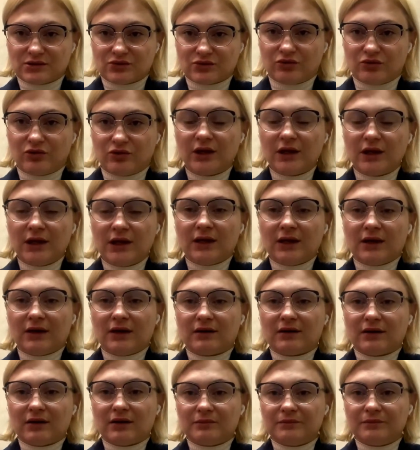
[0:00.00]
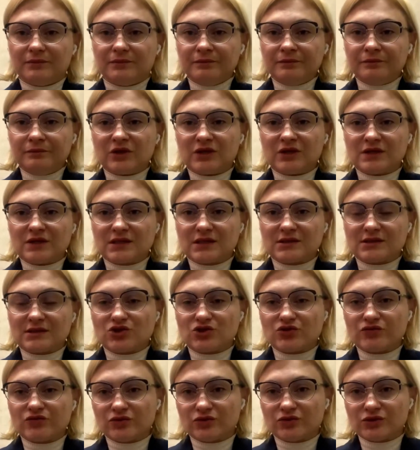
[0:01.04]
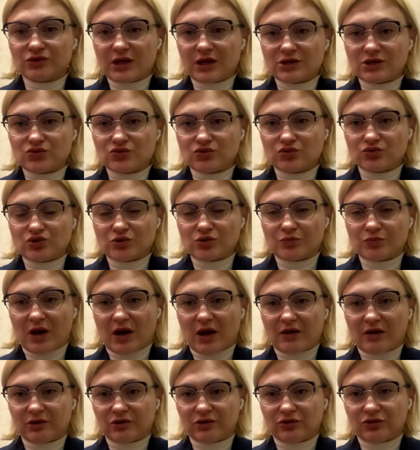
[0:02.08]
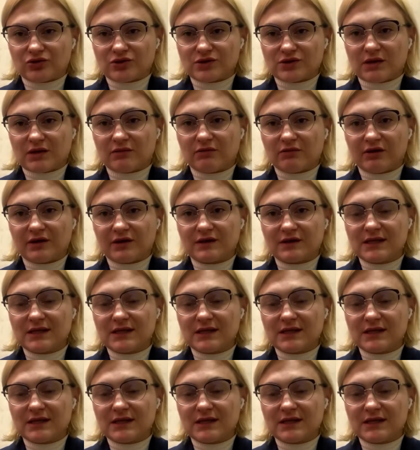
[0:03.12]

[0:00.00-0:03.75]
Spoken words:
was the keynote speech by President Zelensky.